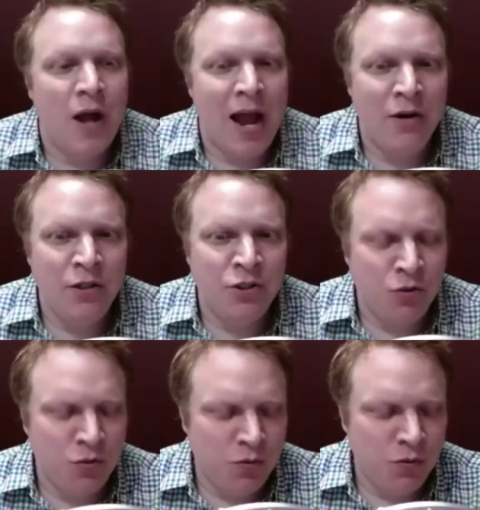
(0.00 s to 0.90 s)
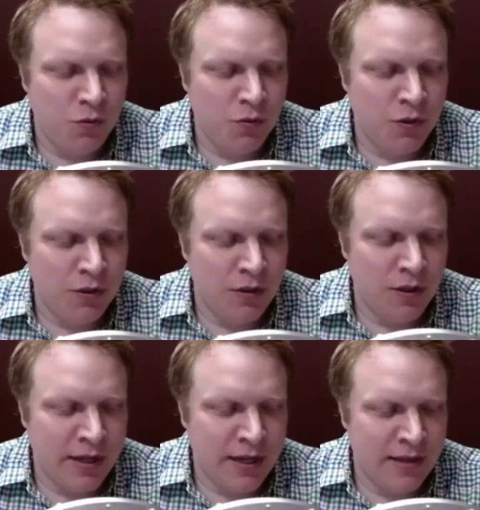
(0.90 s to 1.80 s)
how did you,
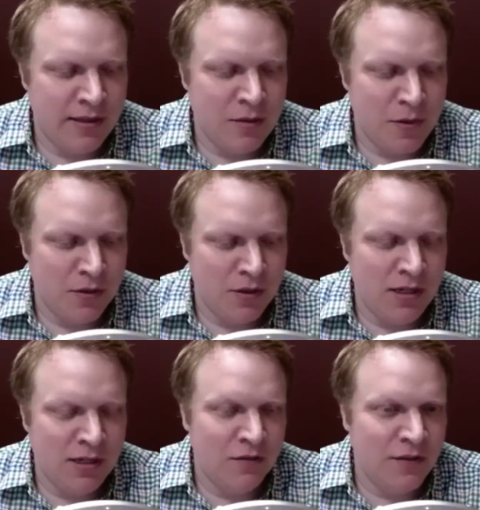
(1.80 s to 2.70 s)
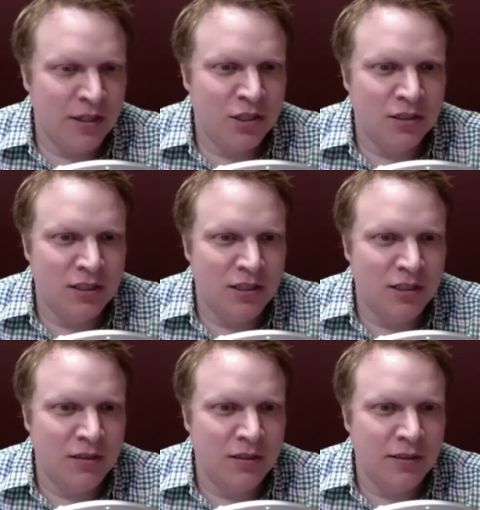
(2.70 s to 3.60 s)
like, I think about the intervention
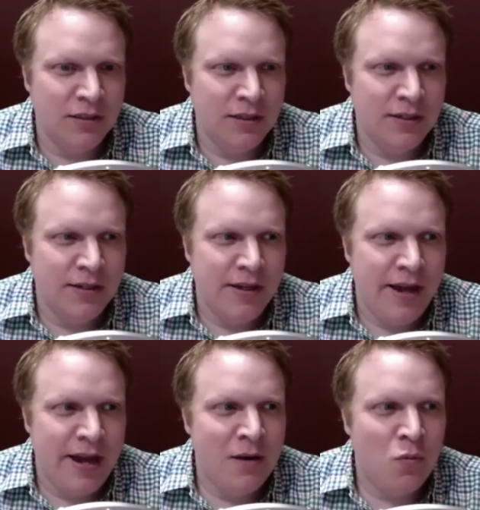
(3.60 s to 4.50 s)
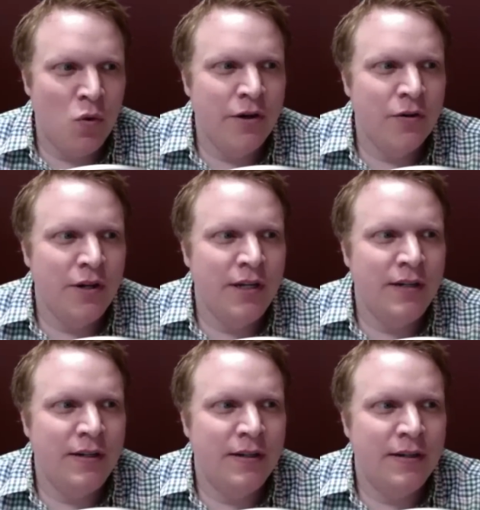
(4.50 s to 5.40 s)
scene, and I'm
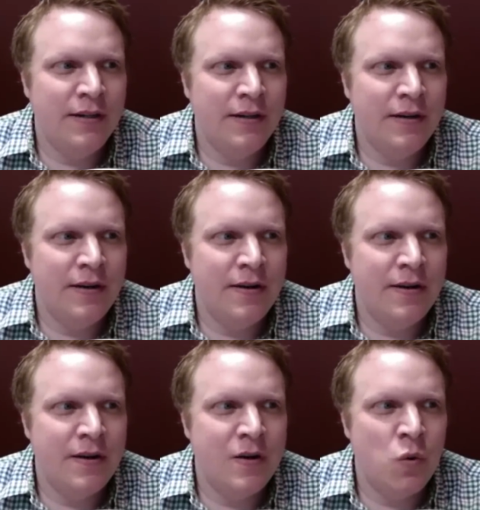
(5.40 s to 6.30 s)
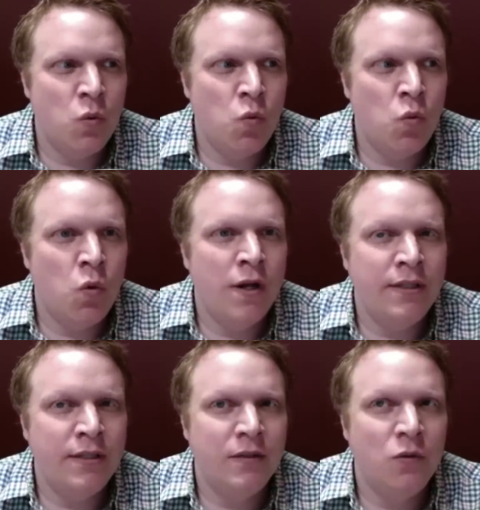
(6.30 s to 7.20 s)
wondering
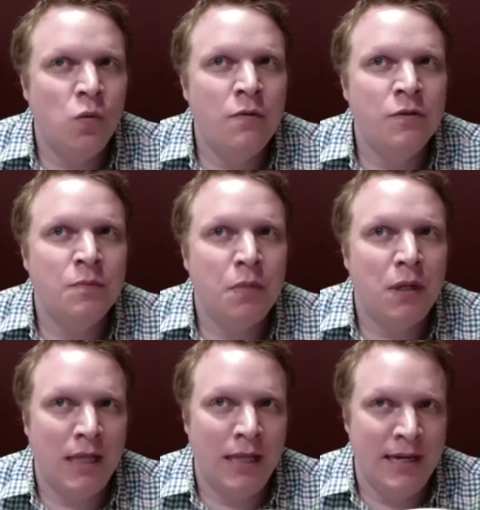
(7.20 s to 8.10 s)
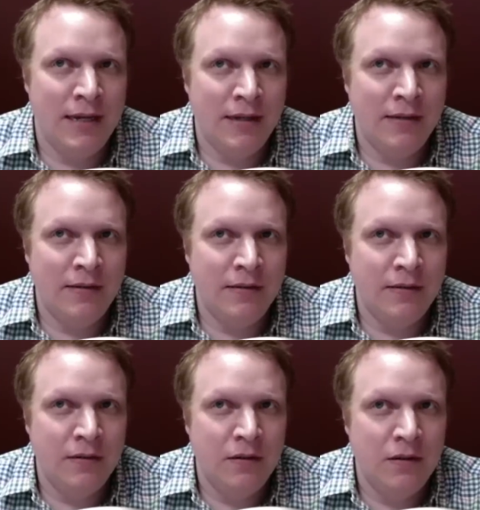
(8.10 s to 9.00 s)
what was planned
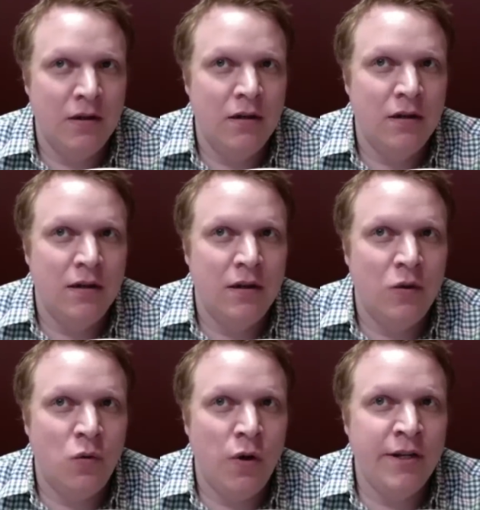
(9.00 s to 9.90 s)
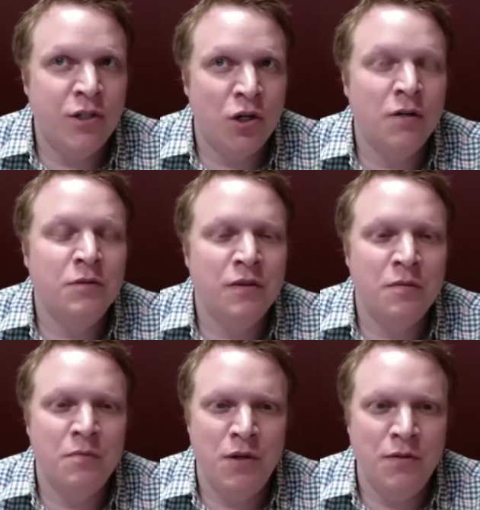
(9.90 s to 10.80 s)
in terms of the
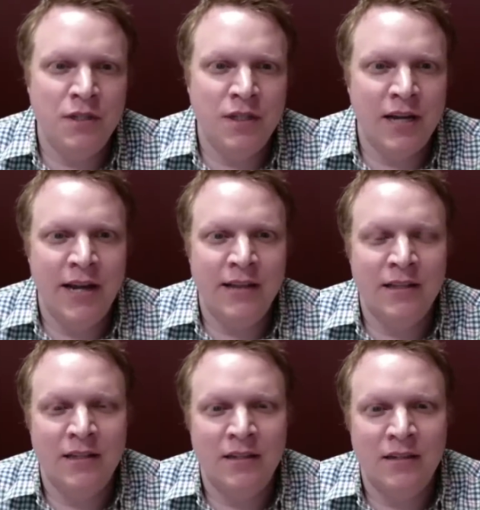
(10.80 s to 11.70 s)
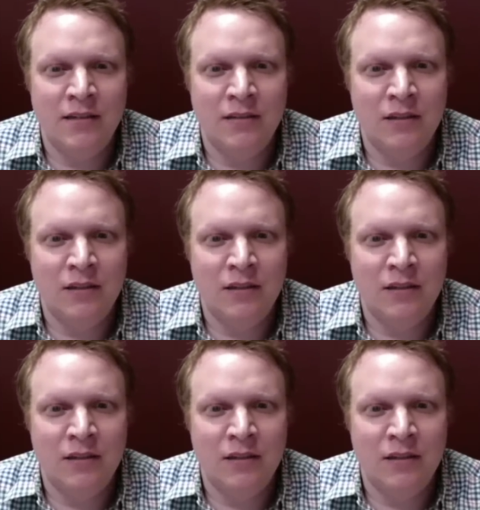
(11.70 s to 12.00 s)
music and the